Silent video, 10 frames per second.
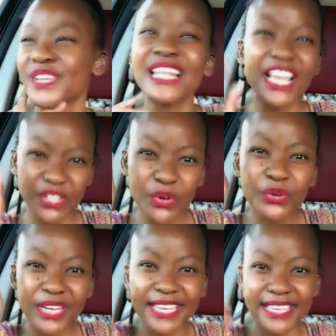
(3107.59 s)
like you know
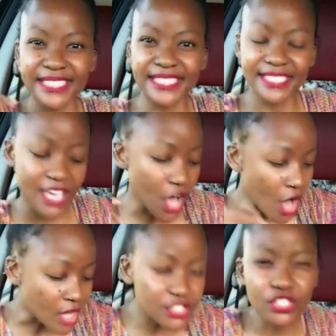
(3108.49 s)
crickets
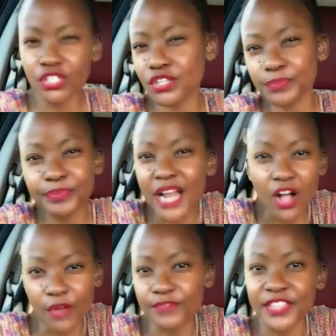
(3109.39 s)
yeah so but i
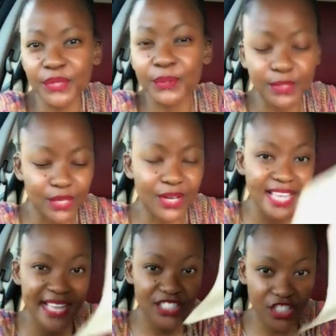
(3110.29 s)
can't find the whole song
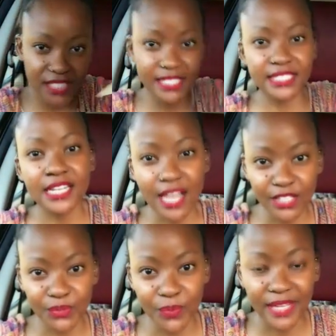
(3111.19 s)
so this is the
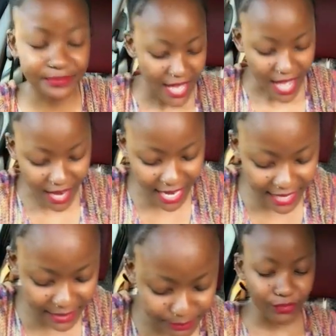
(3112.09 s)
last one alrighty